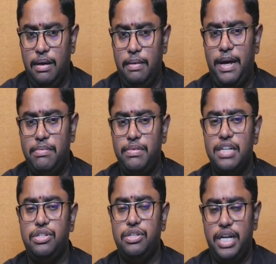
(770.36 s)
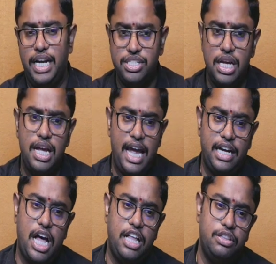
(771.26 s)
permanent storage, and
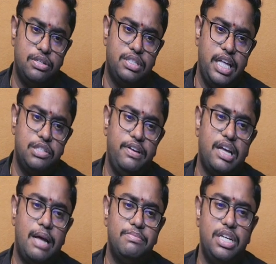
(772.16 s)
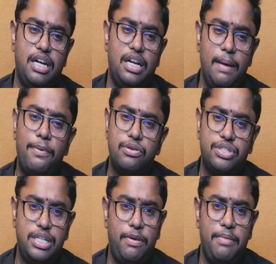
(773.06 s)
all those things will comes under the post
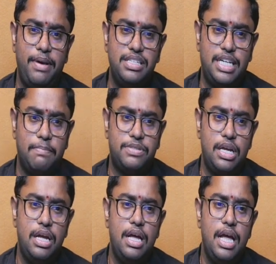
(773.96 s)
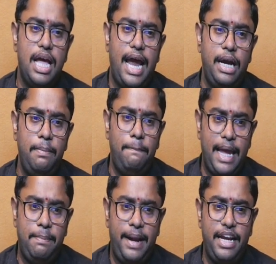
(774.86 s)
deployment steps. And
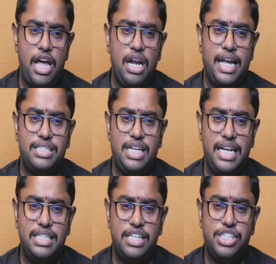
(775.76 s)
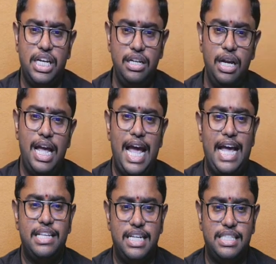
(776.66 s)
pipeline orchestration,
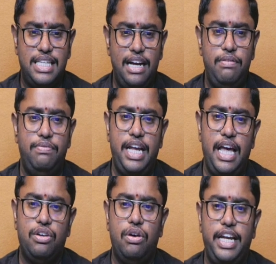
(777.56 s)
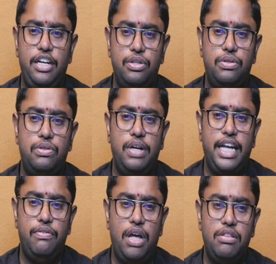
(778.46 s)
as I said, we are going to
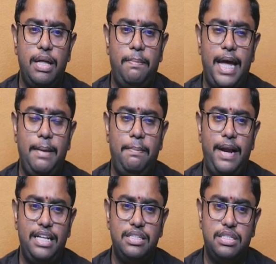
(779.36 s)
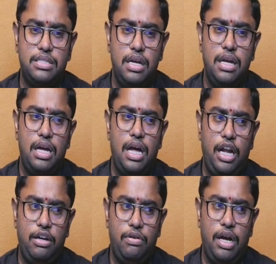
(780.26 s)
involve the pipelines,
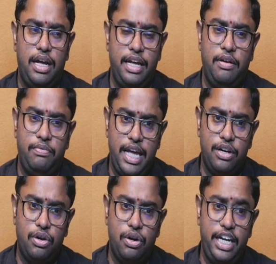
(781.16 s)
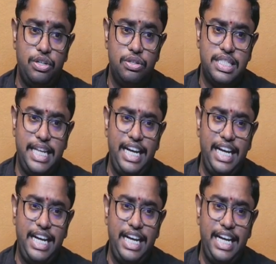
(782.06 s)
or we are going to see